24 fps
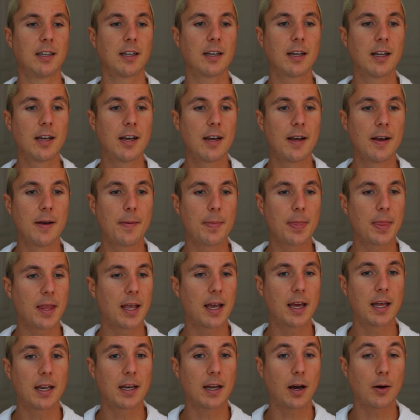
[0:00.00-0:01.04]
it.
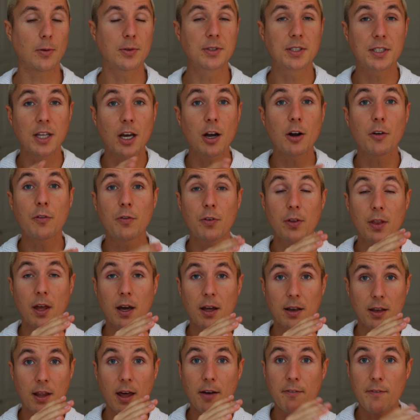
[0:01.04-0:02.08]
And I was there for
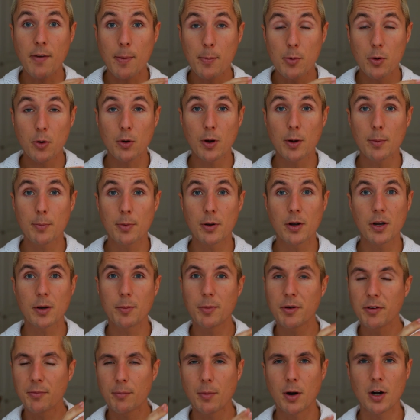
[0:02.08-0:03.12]
that February period, a
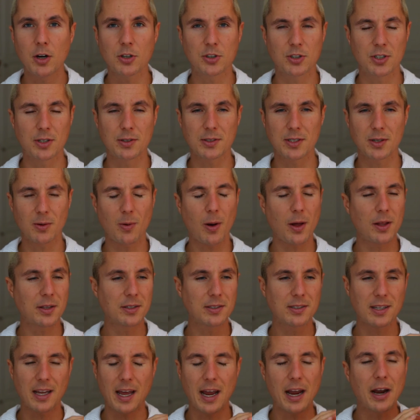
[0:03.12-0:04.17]
bit of March. And I was like, wow,
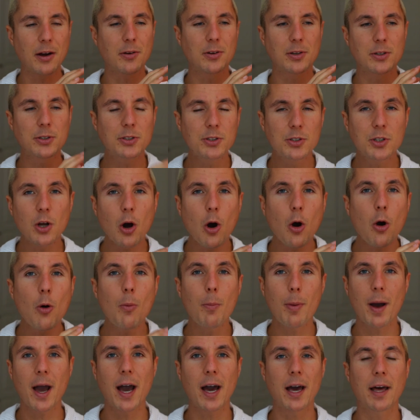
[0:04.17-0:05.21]
this air is so
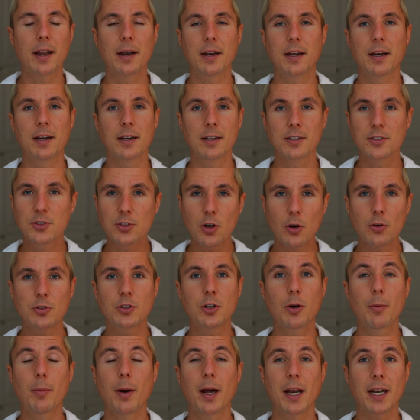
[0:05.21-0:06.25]
bad. So,
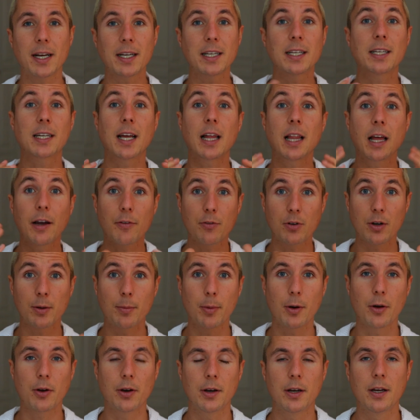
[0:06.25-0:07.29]
so bad. I need to tell everyone
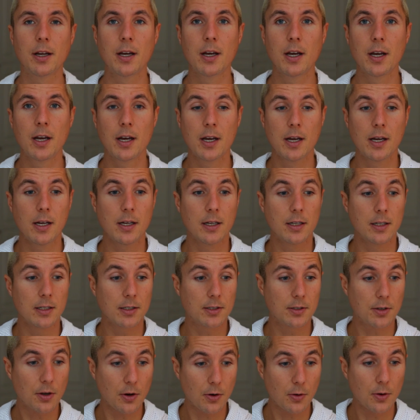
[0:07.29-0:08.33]
about it.
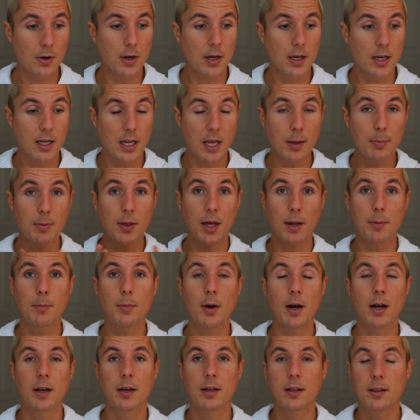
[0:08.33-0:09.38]
So keep that in
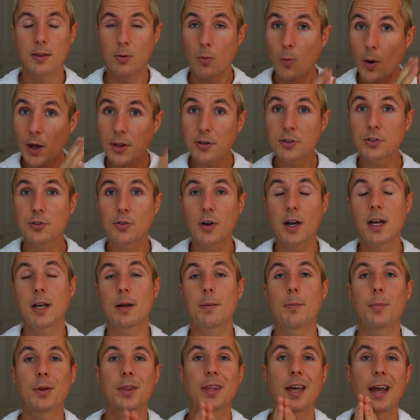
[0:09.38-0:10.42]
mind. The weather's
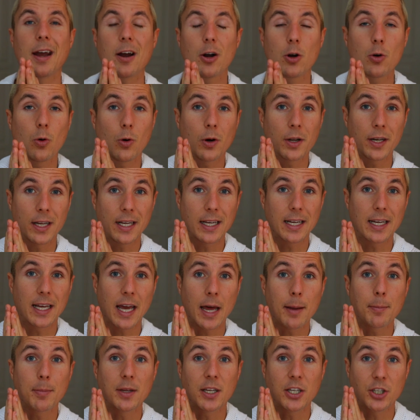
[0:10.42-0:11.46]
great, but the air quality
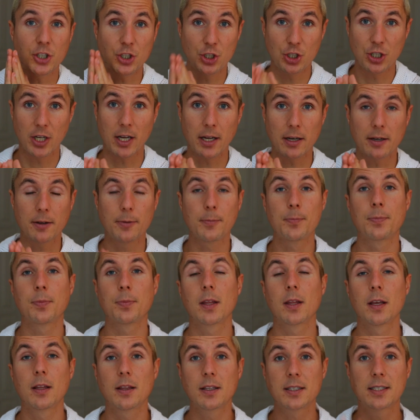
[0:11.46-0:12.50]
can be shit.
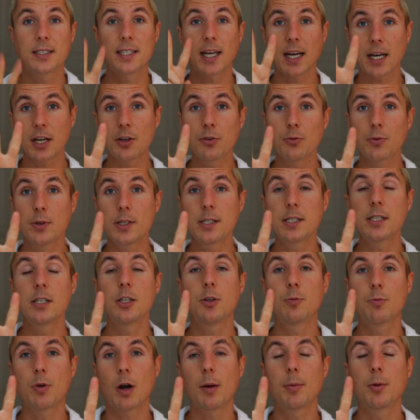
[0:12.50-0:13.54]
The second reason
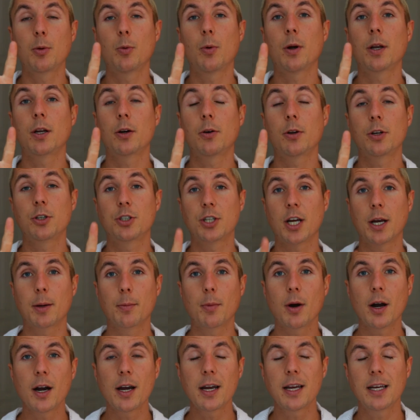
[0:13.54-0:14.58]
you probably want to go to Chiang
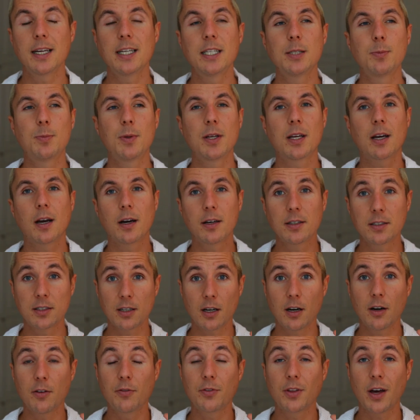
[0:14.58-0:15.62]
Mai is because
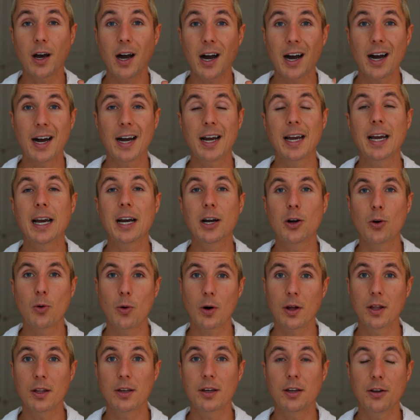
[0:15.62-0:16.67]
of the high
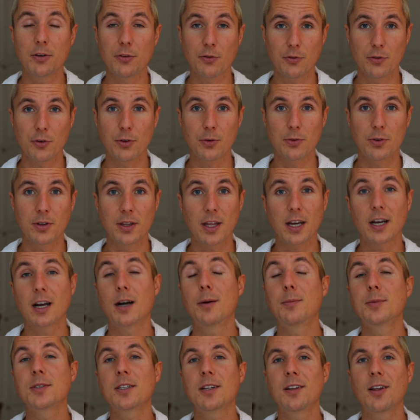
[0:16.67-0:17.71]
quality fruit that
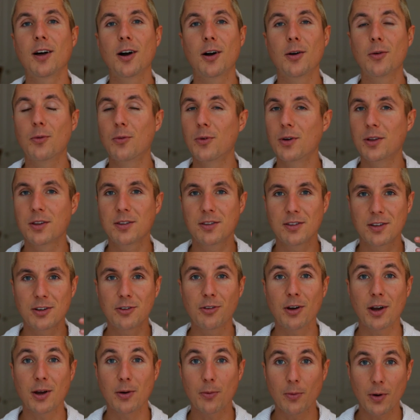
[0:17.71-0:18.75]
comes along with the
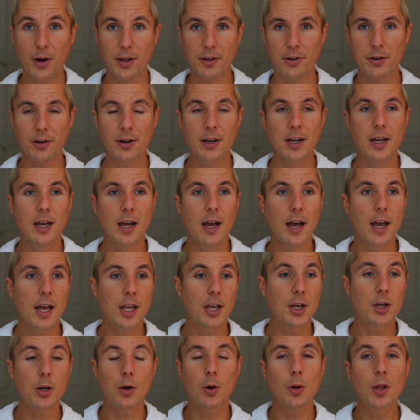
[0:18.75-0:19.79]
great weather.
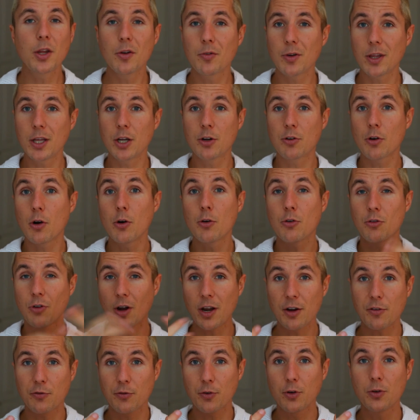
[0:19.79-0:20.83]
You can only really grow
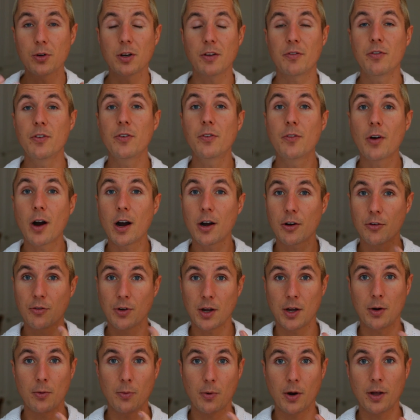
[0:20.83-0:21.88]
great fruit if you've got
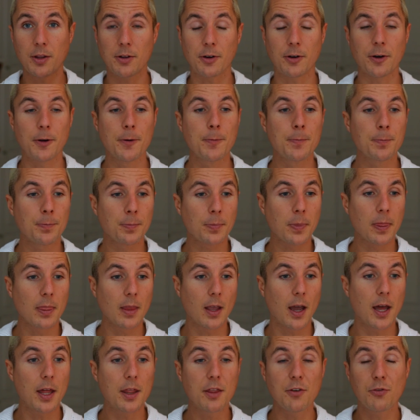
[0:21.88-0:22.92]
great weather.
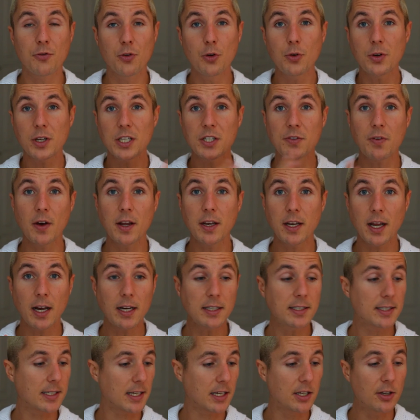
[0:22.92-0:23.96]
And the fruit is
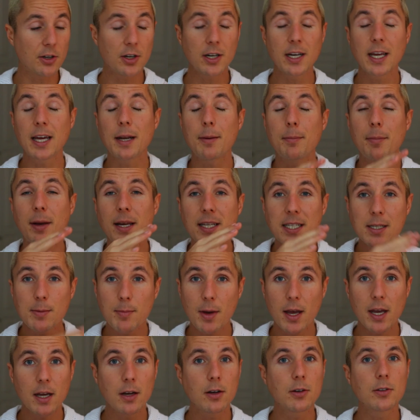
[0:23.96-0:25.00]
fantastic. You're going to get amazing
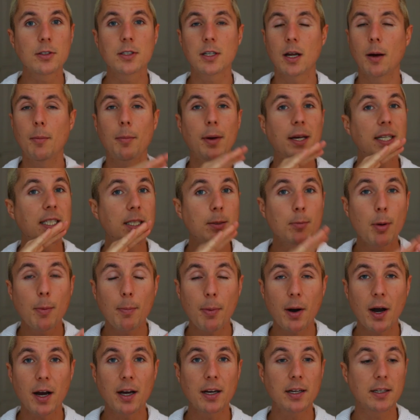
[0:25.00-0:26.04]
mangoes, amazing
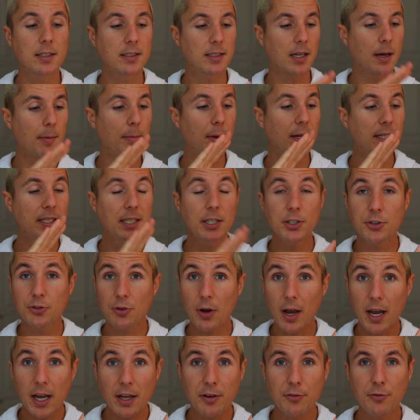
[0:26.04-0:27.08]
papayas, amazing
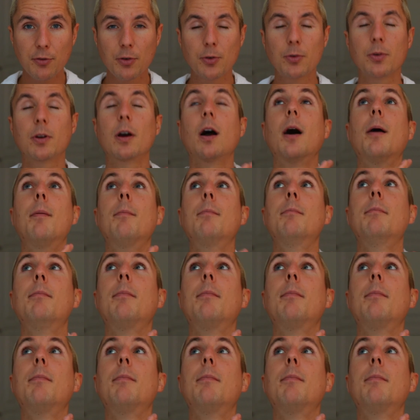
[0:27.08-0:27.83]
dragon fruit. Oh